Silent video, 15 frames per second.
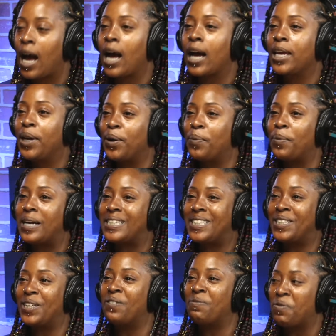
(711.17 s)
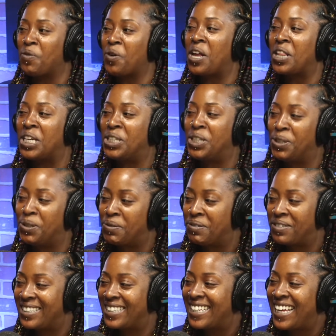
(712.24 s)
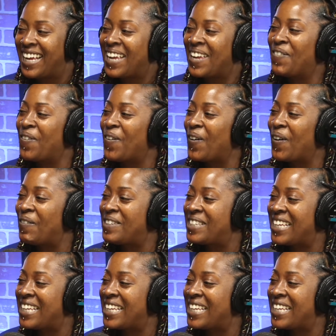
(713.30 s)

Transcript: I kill myself before I let you. You feel what I'm